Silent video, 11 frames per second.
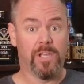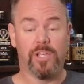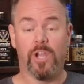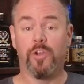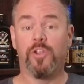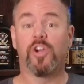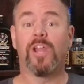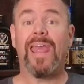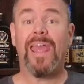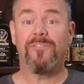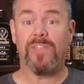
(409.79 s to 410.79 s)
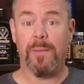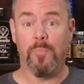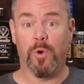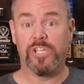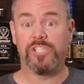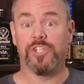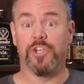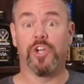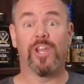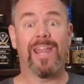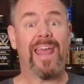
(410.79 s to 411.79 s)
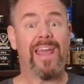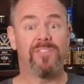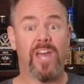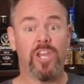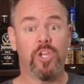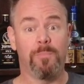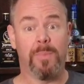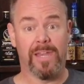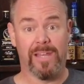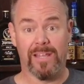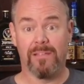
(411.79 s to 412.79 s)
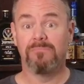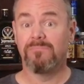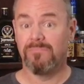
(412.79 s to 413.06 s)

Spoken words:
You know, you're going to have that moisture, you're going to have that humidity.